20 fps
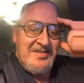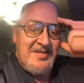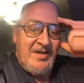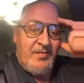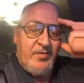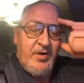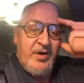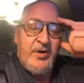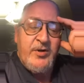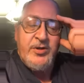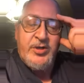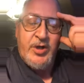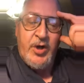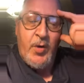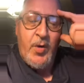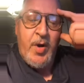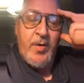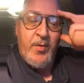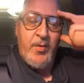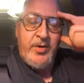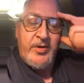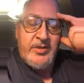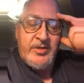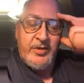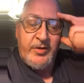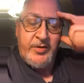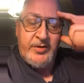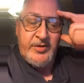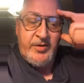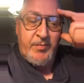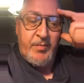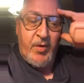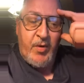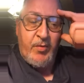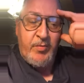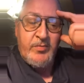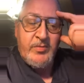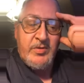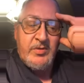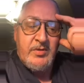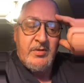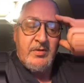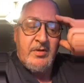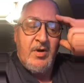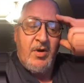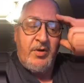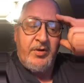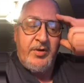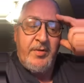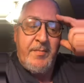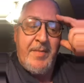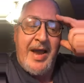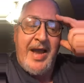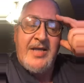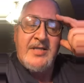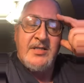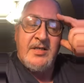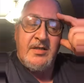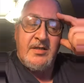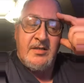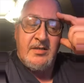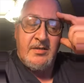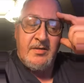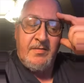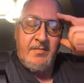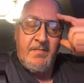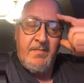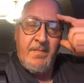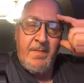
Several years ago, I wrote a series of poems called Damascus,